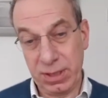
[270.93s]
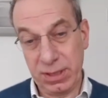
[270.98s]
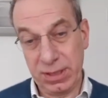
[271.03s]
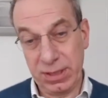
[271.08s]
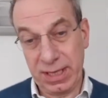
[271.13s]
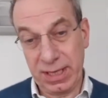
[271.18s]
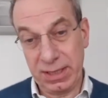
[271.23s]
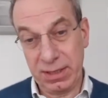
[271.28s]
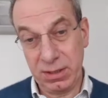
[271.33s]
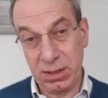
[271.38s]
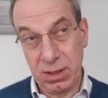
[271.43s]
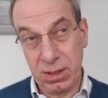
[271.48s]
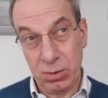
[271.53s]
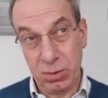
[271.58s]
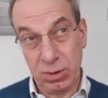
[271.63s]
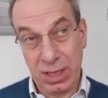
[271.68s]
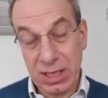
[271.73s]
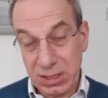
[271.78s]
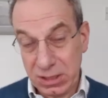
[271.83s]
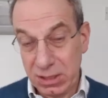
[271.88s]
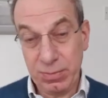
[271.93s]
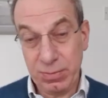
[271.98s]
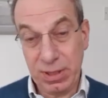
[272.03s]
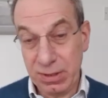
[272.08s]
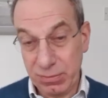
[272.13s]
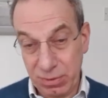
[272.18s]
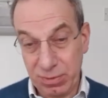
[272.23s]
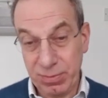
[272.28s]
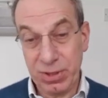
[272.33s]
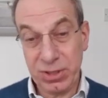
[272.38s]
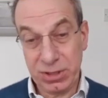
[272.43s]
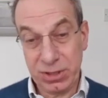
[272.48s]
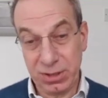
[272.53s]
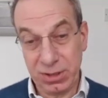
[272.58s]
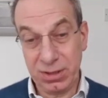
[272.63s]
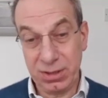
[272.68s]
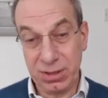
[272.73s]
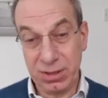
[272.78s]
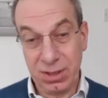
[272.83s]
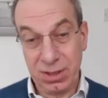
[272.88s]
and then will actually be in
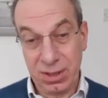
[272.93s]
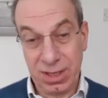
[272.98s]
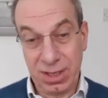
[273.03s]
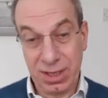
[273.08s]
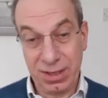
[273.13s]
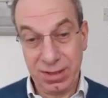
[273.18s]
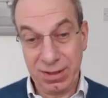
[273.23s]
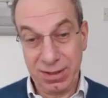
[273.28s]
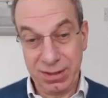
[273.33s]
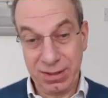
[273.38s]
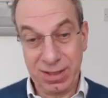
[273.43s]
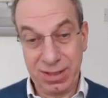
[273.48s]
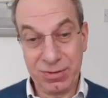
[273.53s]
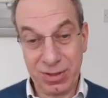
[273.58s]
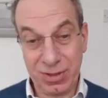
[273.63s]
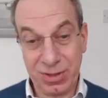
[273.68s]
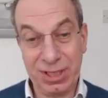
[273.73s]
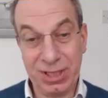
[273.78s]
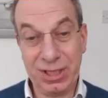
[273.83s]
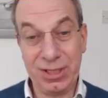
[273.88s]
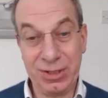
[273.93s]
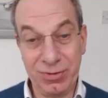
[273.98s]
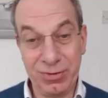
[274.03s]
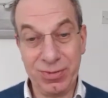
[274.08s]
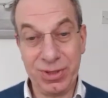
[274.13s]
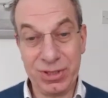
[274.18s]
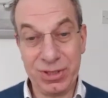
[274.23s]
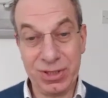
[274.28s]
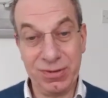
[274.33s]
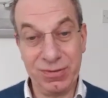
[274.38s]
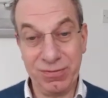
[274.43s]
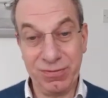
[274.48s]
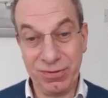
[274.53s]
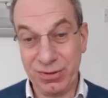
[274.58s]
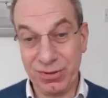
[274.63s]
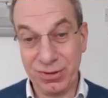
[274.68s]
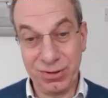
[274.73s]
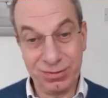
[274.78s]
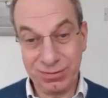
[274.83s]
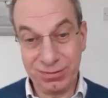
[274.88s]
remission in terms of clinical remission
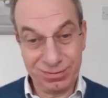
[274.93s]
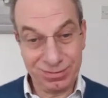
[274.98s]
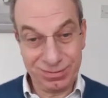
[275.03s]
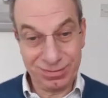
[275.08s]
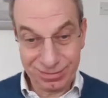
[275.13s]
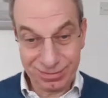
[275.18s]
for